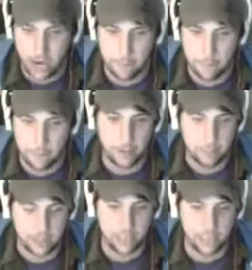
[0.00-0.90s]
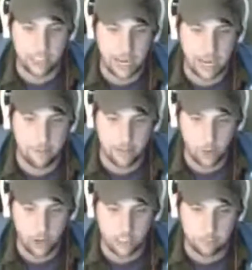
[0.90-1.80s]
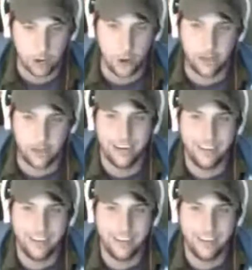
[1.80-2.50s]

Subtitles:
I bought a Bethesda game that wasn't broken.